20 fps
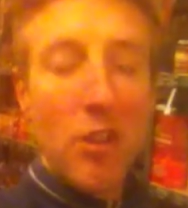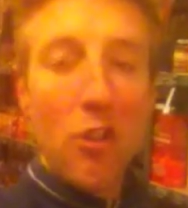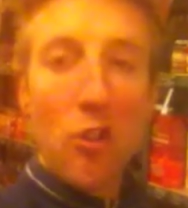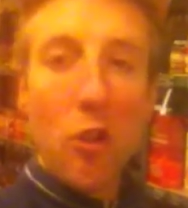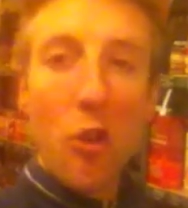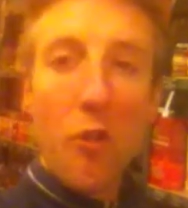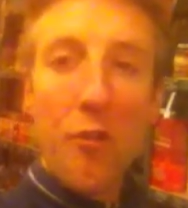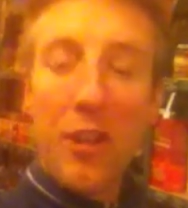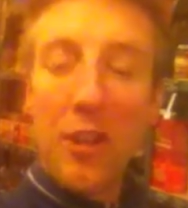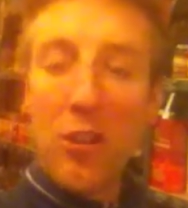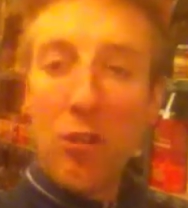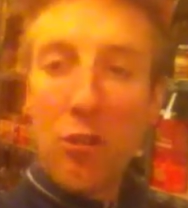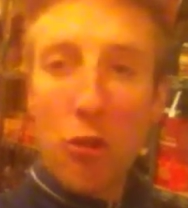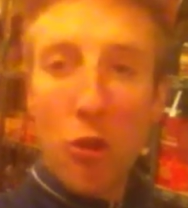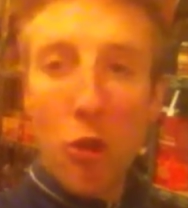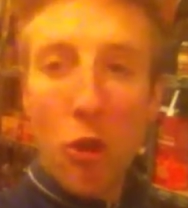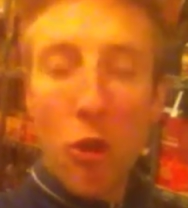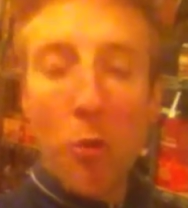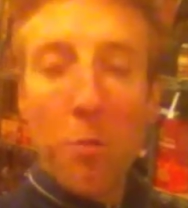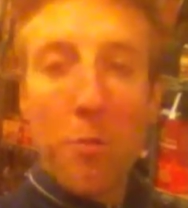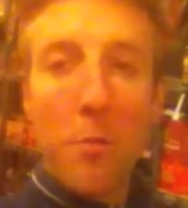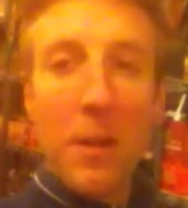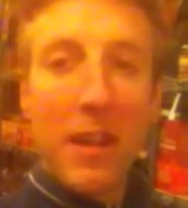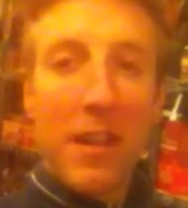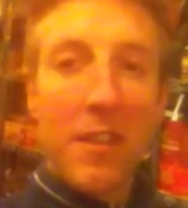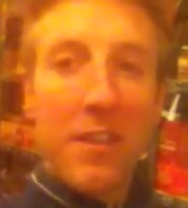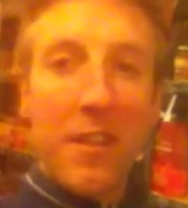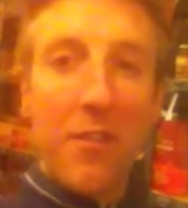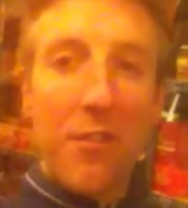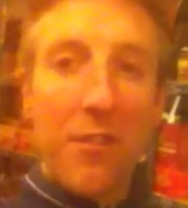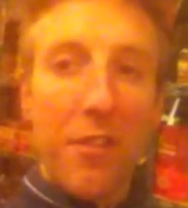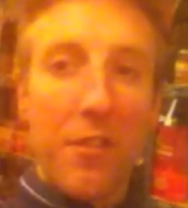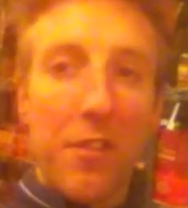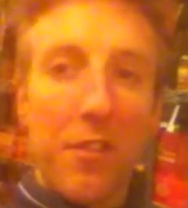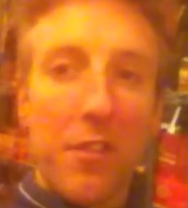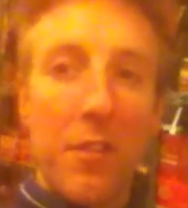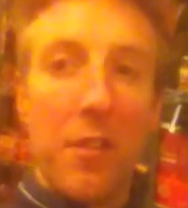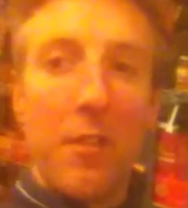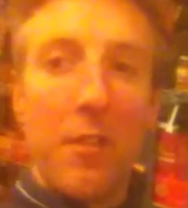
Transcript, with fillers: Go Vegan Grow, make a difference.